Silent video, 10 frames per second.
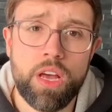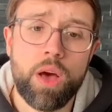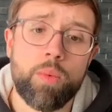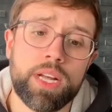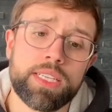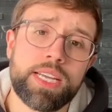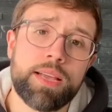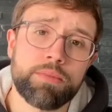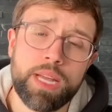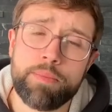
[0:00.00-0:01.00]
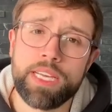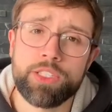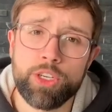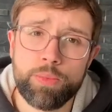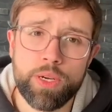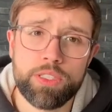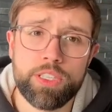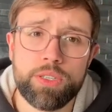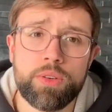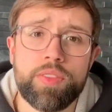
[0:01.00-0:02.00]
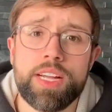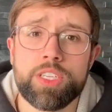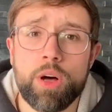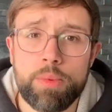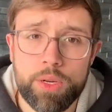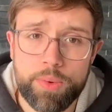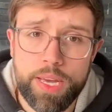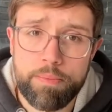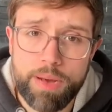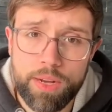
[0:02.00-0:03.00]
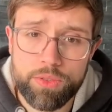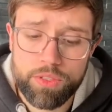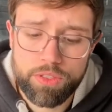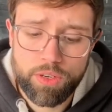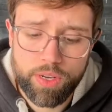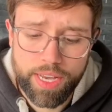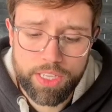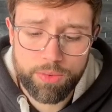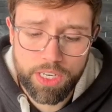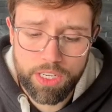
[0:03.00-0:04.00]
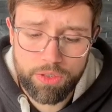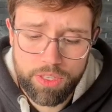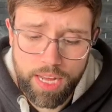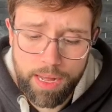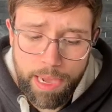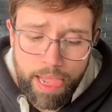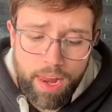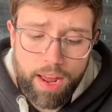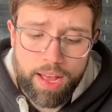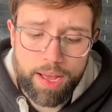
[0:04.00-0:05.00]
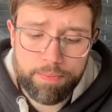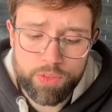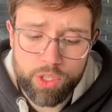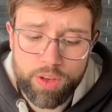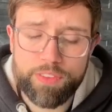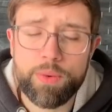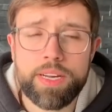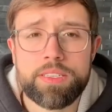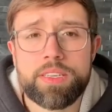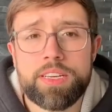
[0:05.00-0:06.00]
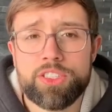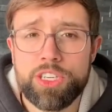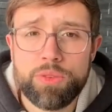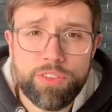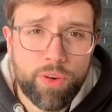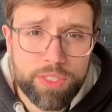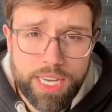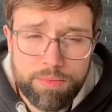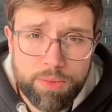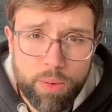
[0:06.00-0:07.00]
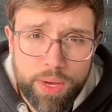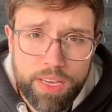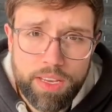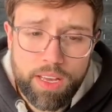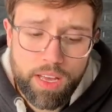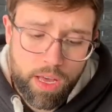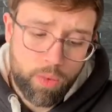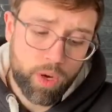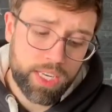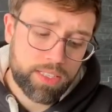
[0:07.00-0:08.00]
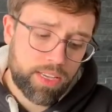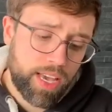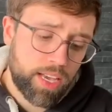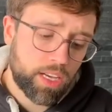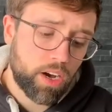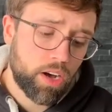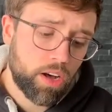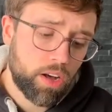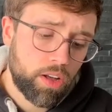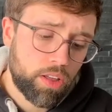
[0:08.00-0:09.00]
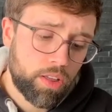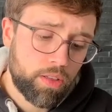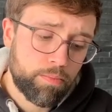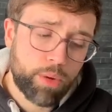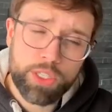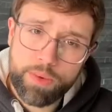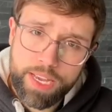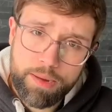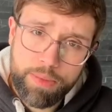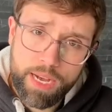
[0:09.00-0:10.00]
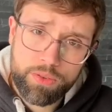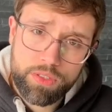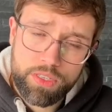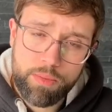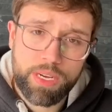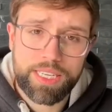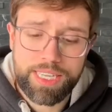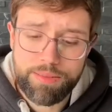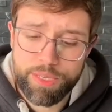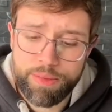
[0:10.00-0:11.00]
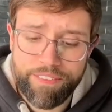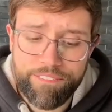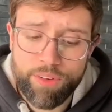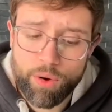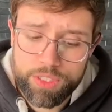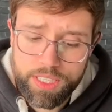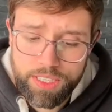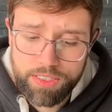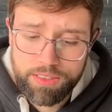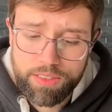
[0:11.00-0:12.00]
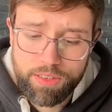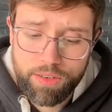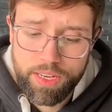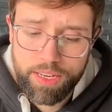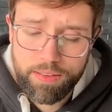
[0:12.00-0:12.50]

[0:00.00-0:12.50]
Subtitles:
we're going to times that by 2.2, and that's our body weight in pounds. Okay, so we're going to use that. So if you exercise 2 to 4 times per week, we're going to take our body weight in pounds and we're going to times it by 14. Okay.